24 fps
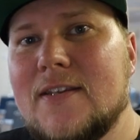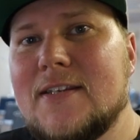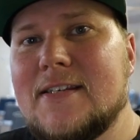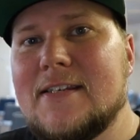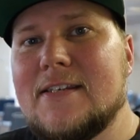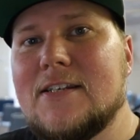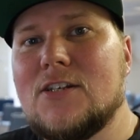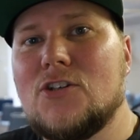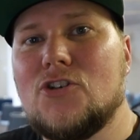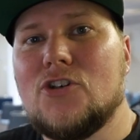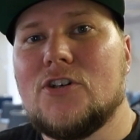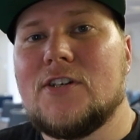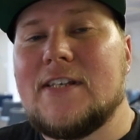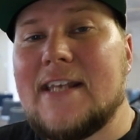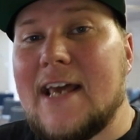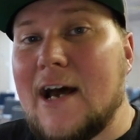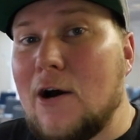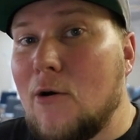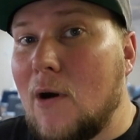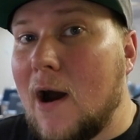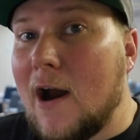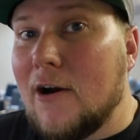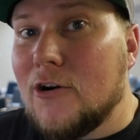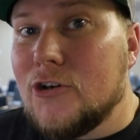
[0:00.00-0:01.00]
This is just
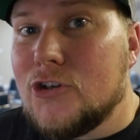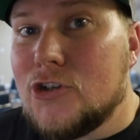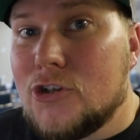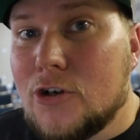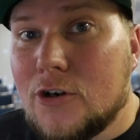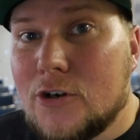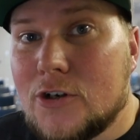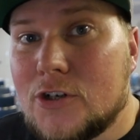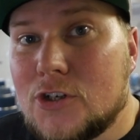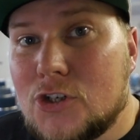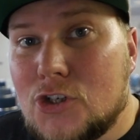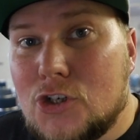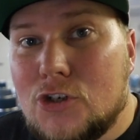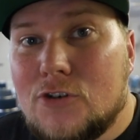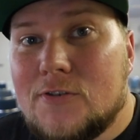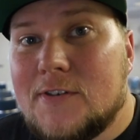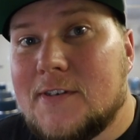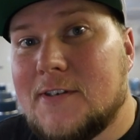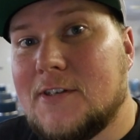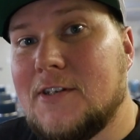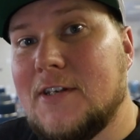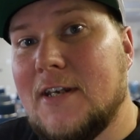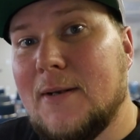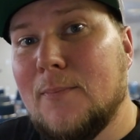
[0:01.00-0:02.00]
how our church
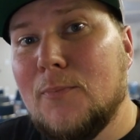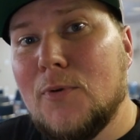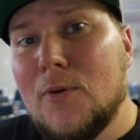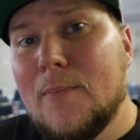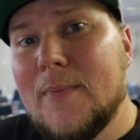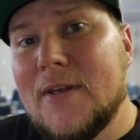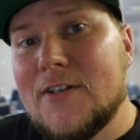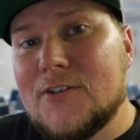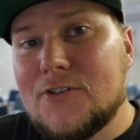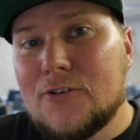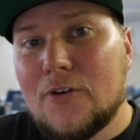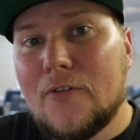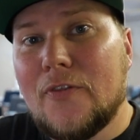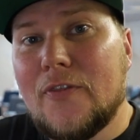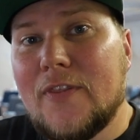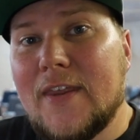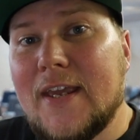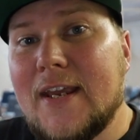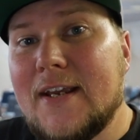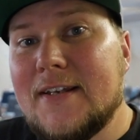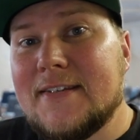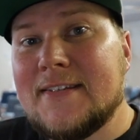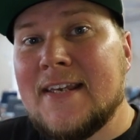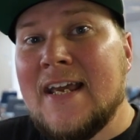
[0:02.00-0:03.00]
chooses to implement certain
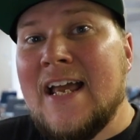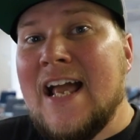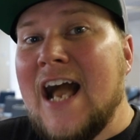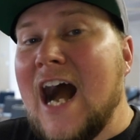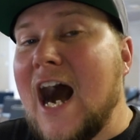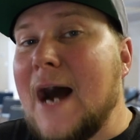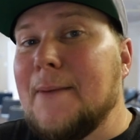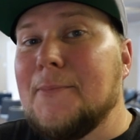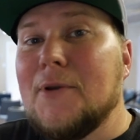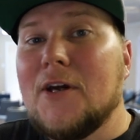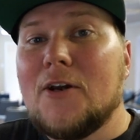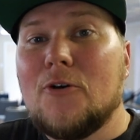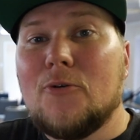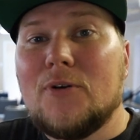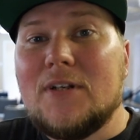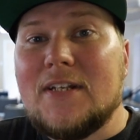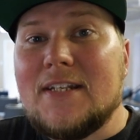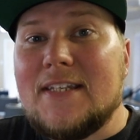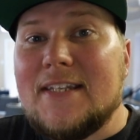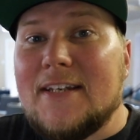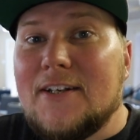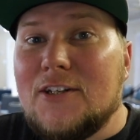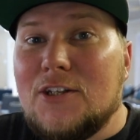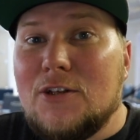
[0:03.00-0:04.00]
things. I'm not going
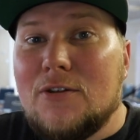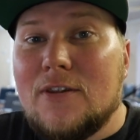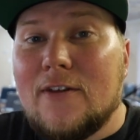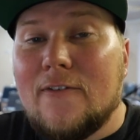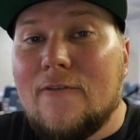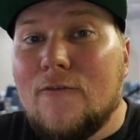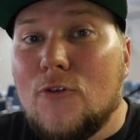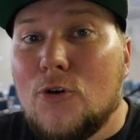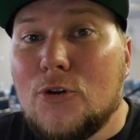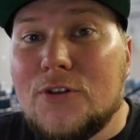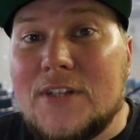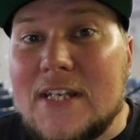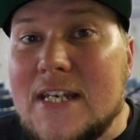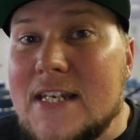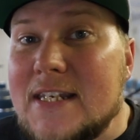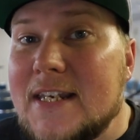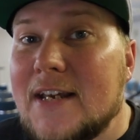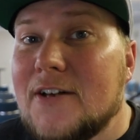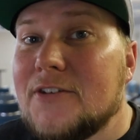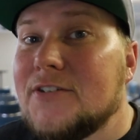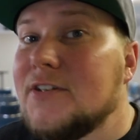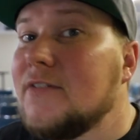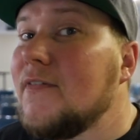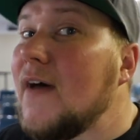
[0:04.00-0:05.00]
to tell you the full
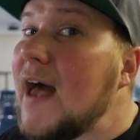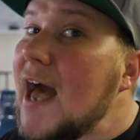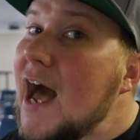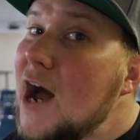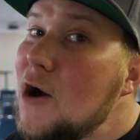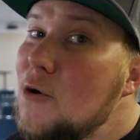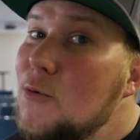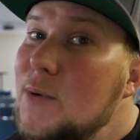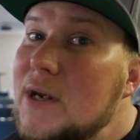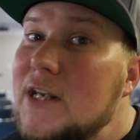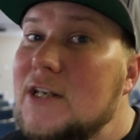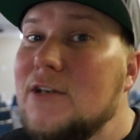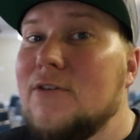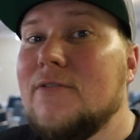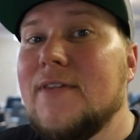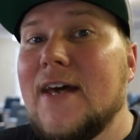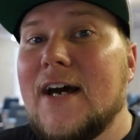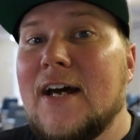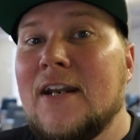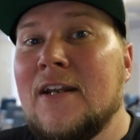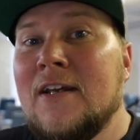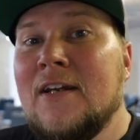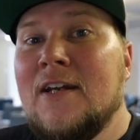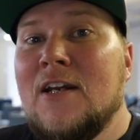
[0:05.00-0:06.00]
details of how we do
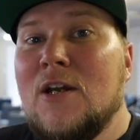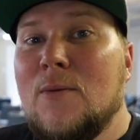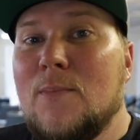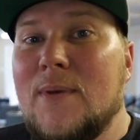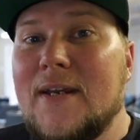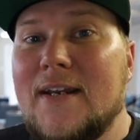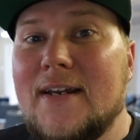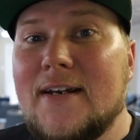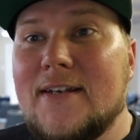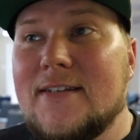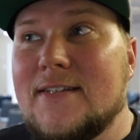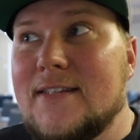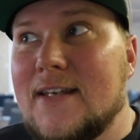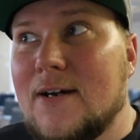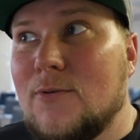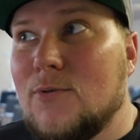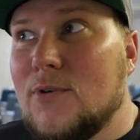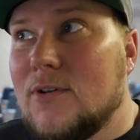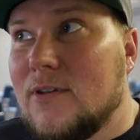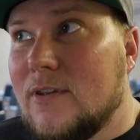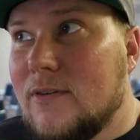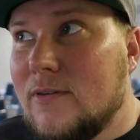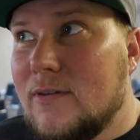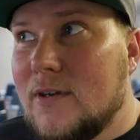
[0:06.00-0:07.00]
that, because that
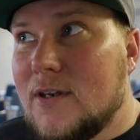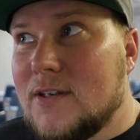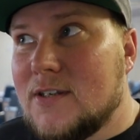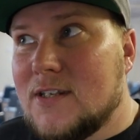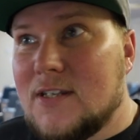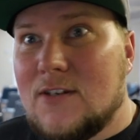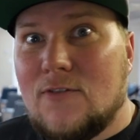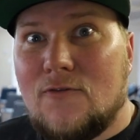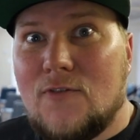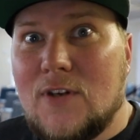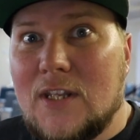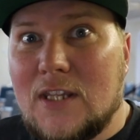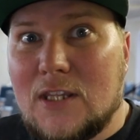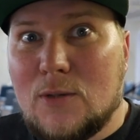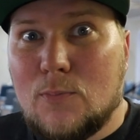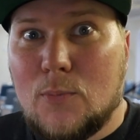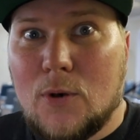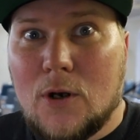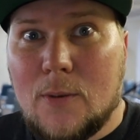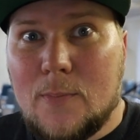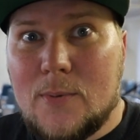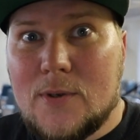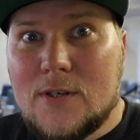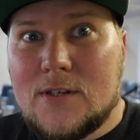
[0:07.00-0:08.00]
would thus defeat the
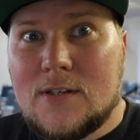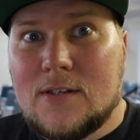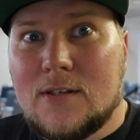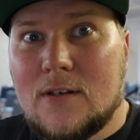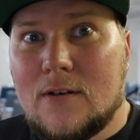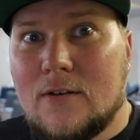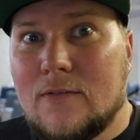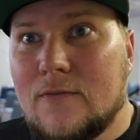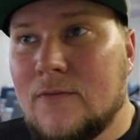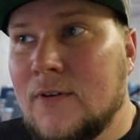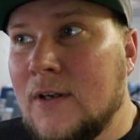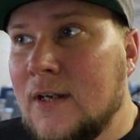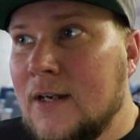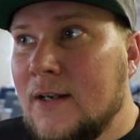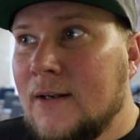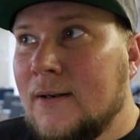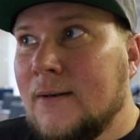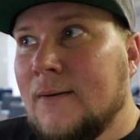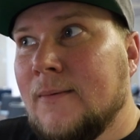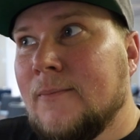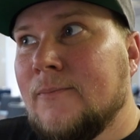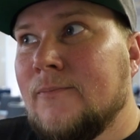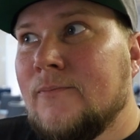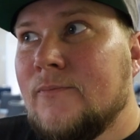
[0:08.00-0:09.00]
purpose of
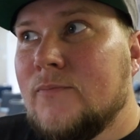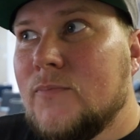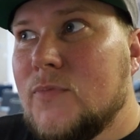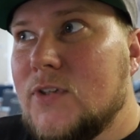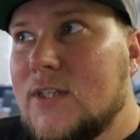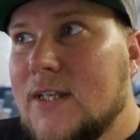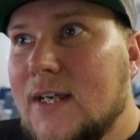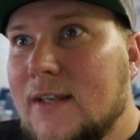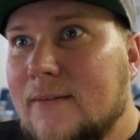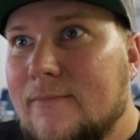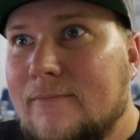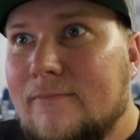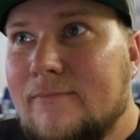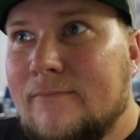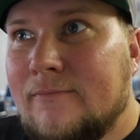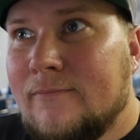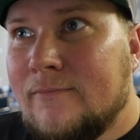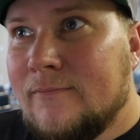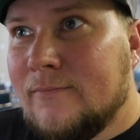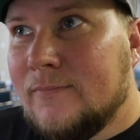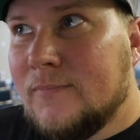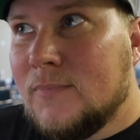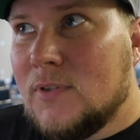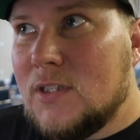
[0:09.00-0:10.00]
said
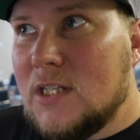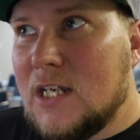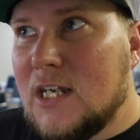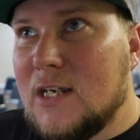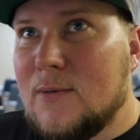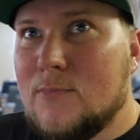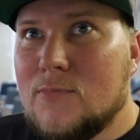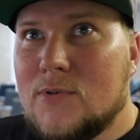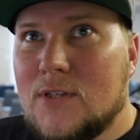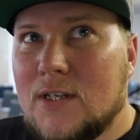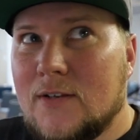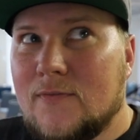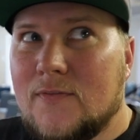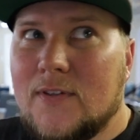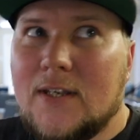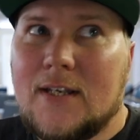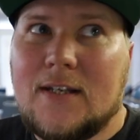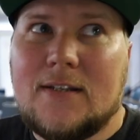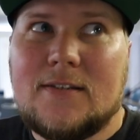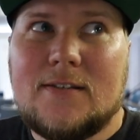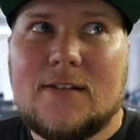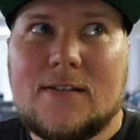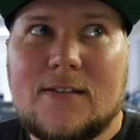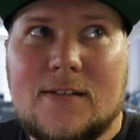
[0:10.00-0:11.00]
teams if they
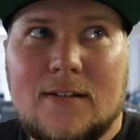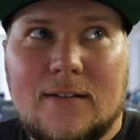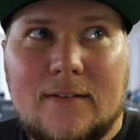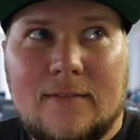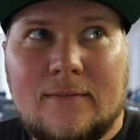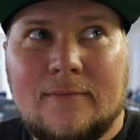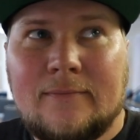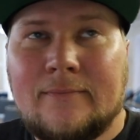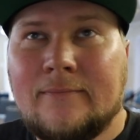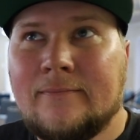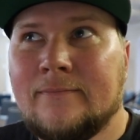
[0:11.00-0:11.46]
existed.